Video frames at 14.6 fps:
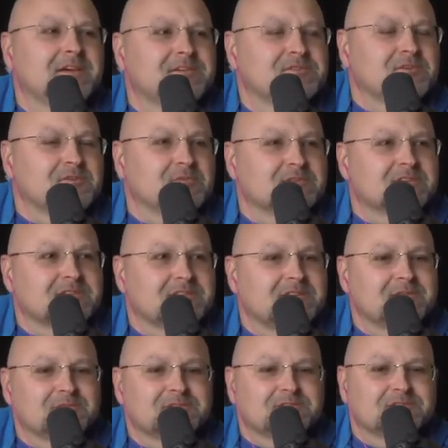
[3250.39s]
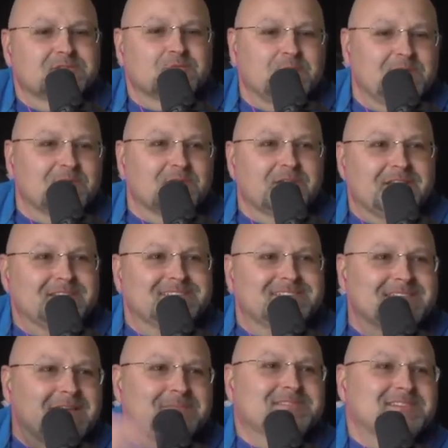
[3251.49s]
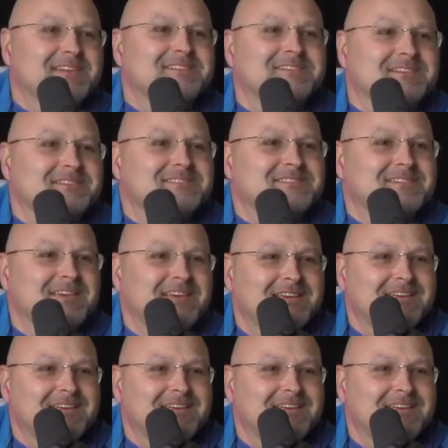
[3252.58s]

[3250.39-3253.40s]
So it was a it was this weird in the same sentence.